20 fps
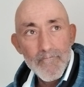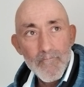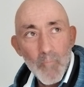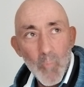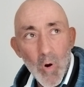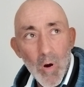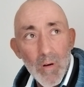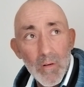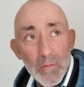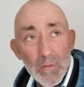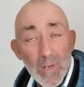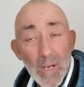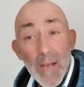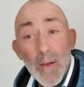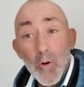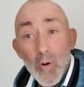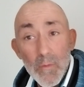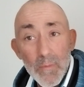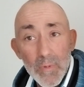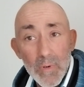what I
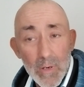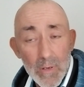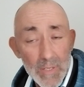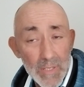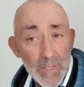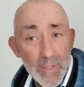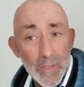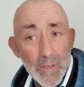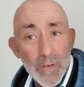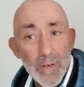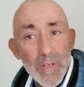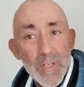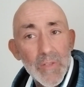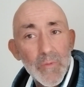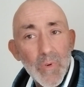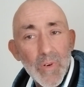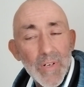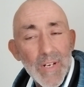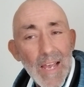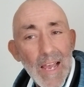hope we're going to do
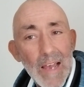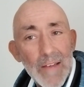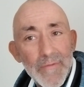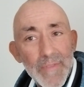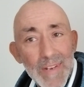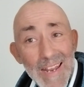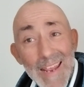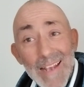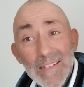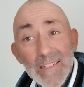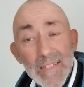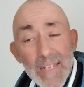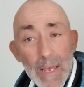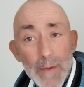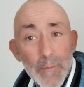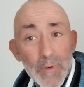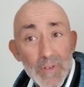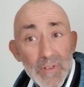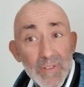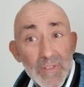is we're going to have the next
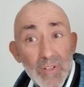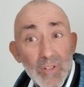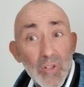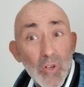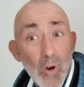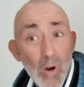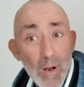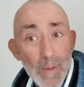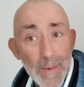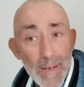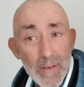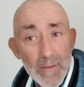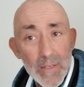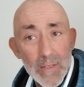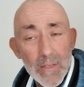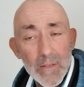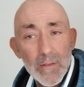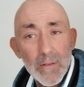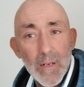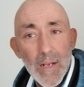step, which is to talk about
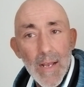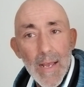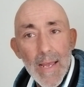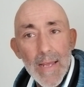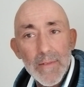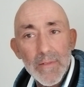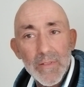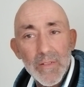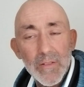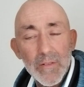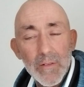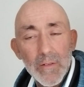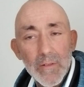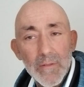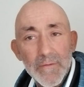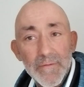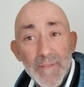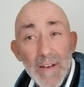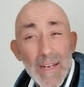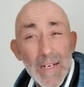it and
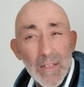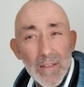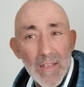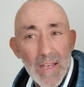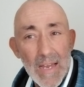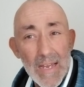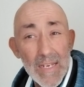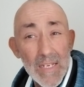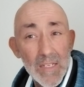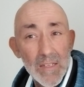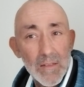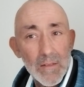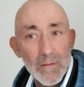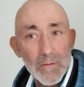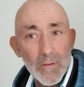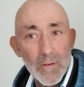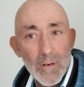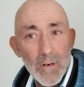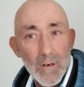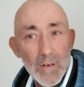to
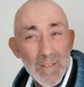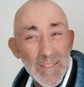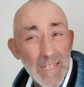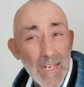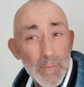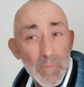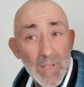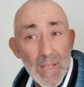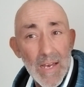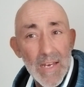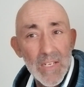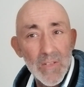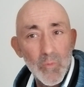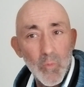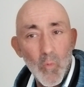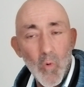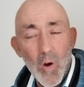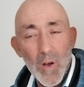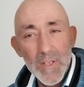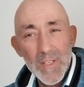finalize or stabilize
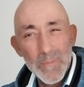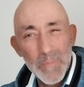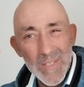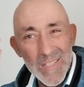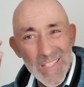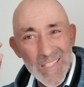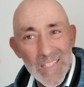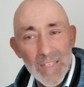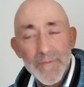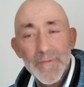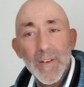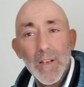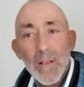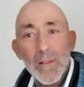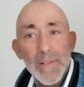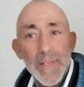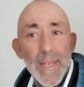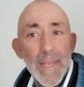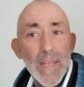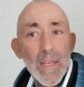what
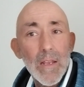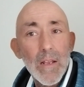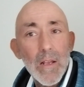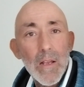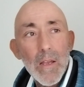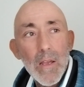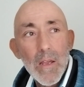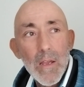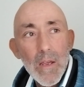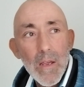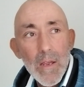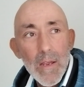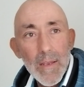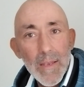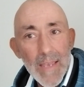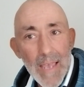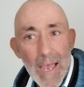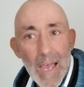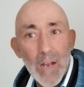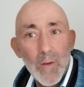specifically
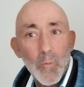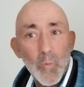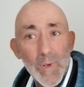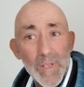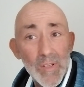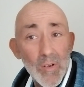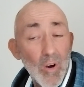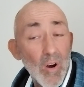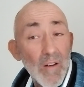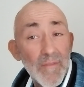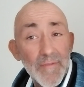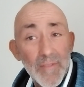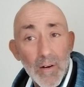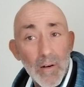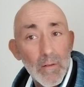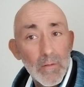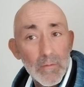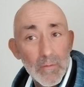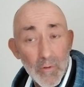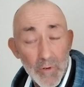can we
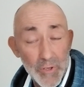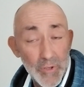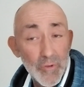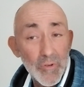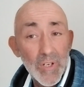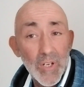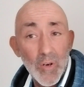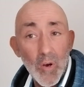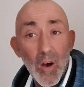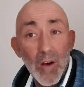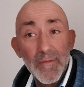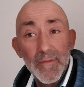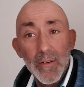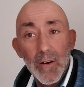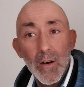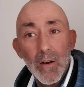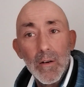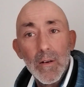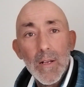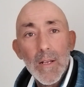offer or you can
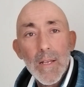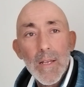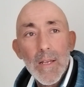offer.